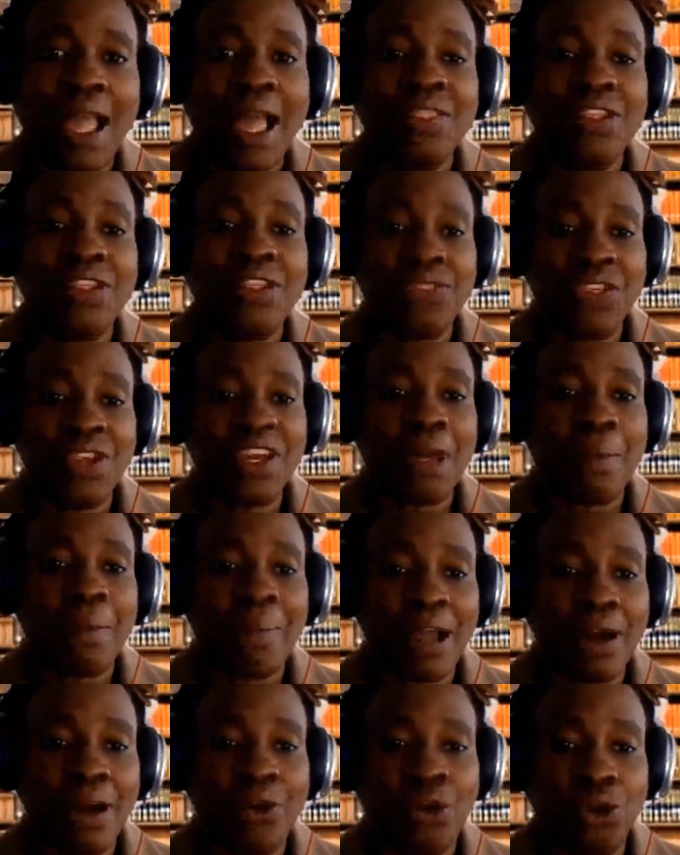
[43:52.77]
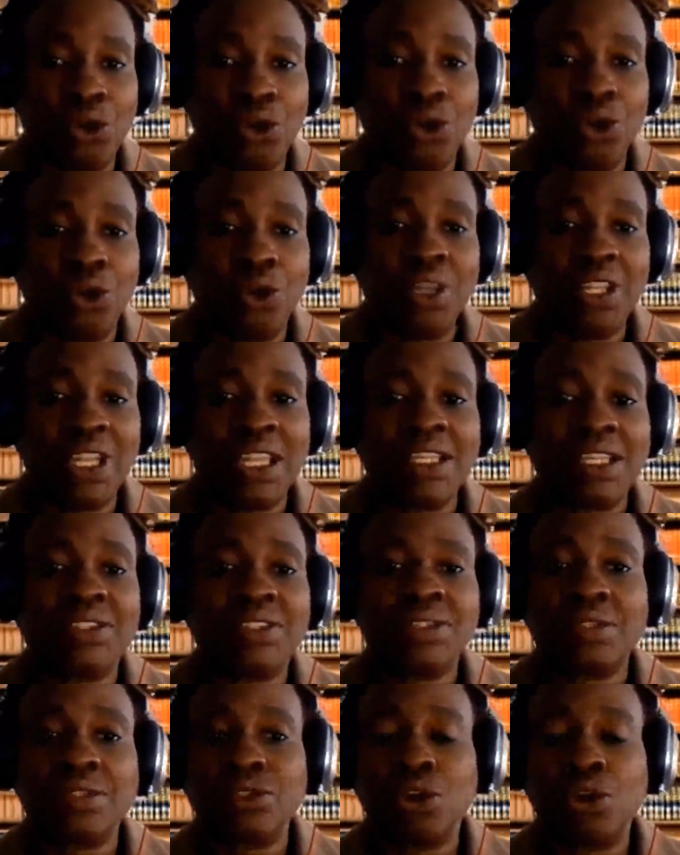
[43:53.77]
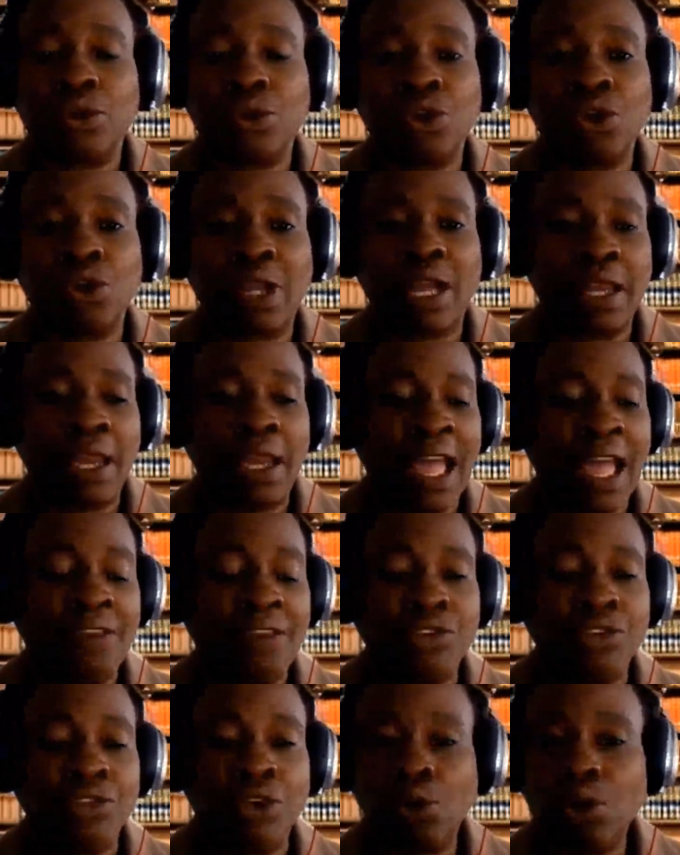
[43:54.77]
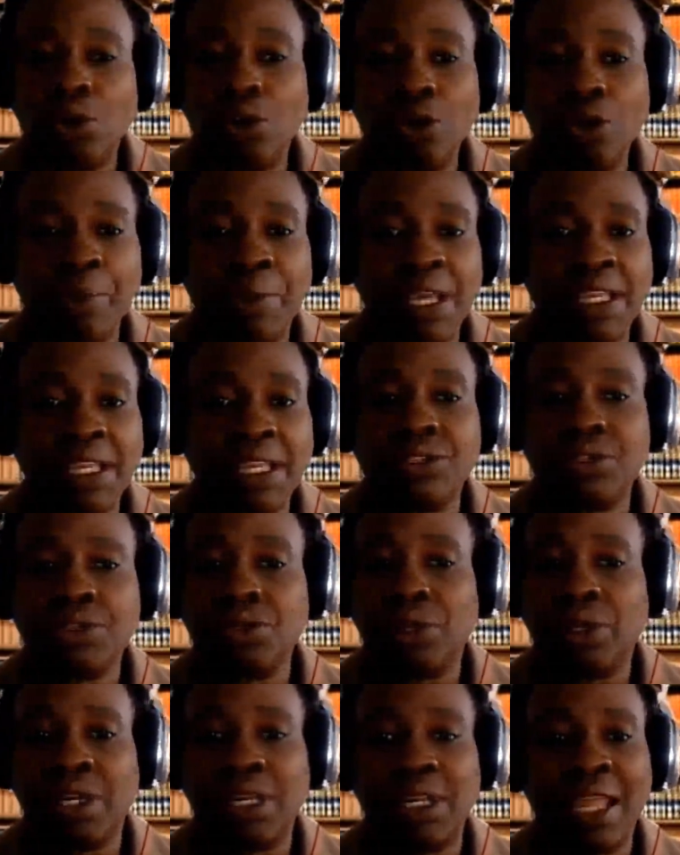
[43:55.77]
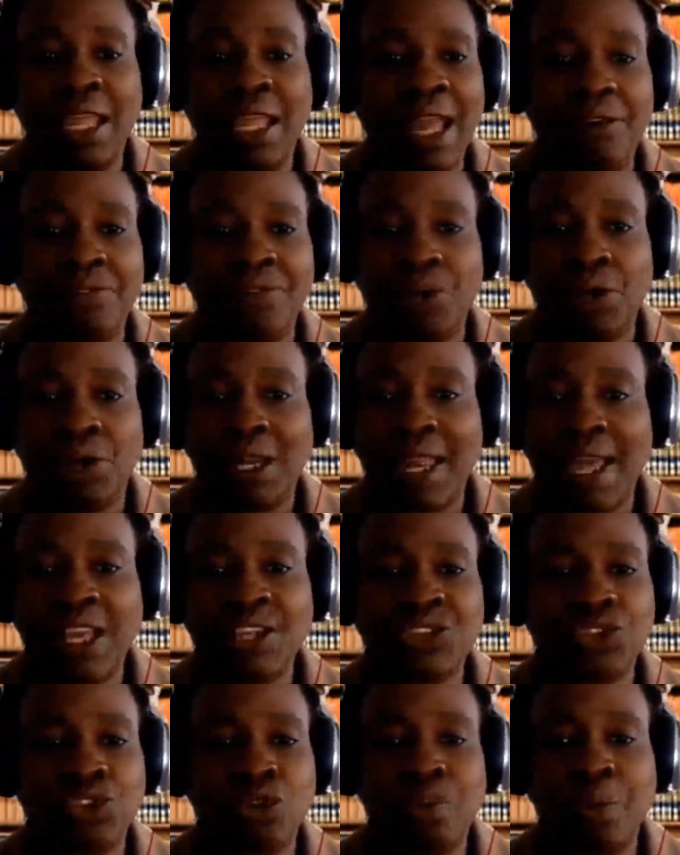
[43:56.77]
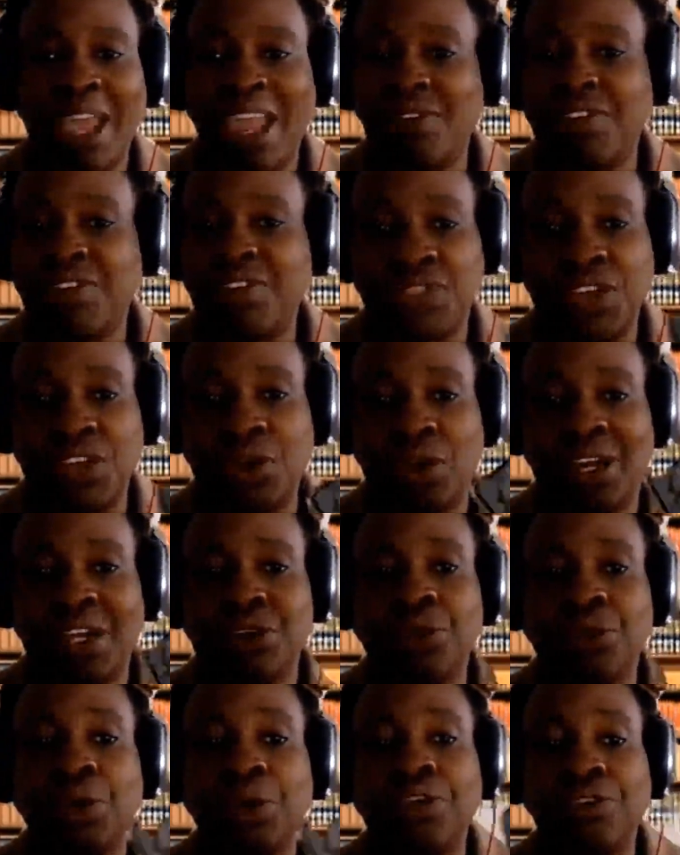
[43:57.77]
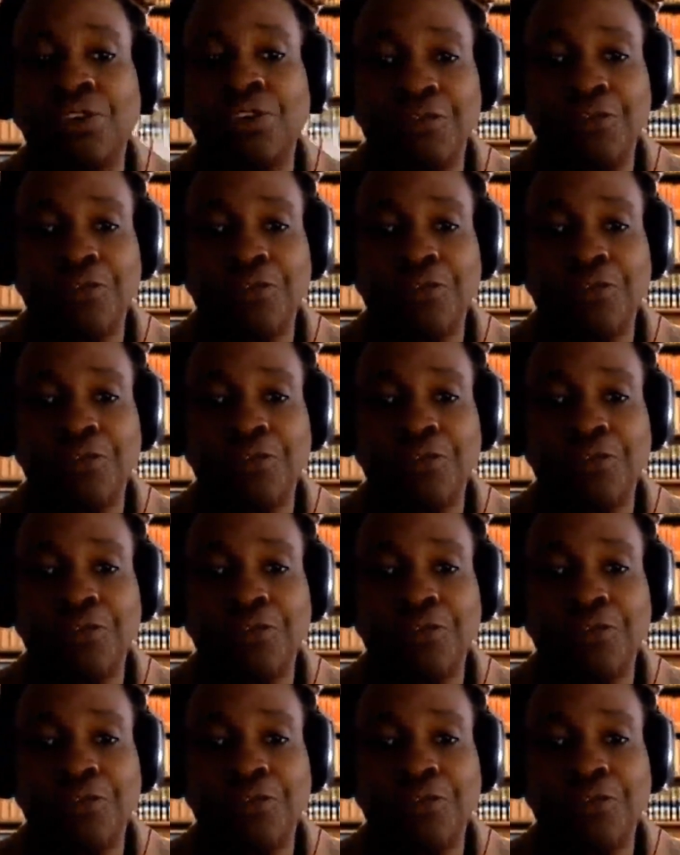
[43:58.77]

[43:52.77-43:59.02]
And the thing about Google is you can have your Google Meet, you can have your classroom, everything you can do on your